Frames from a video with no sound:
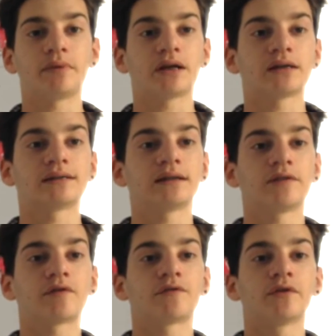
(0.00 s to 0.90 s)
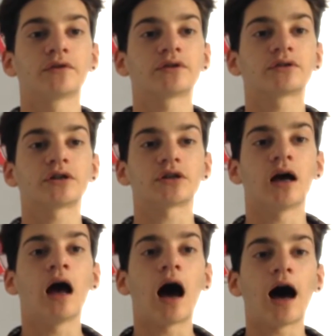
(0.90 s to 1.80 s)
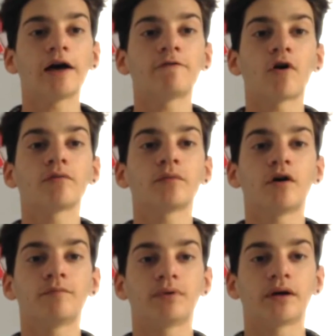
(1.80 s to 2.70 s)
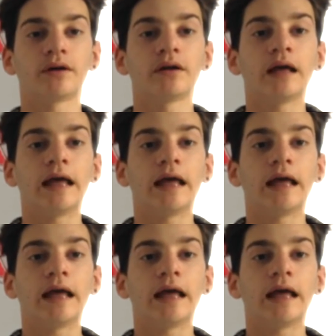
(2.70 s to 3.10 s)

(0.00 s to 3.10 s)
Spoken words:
because the liver filters such high volume of blood,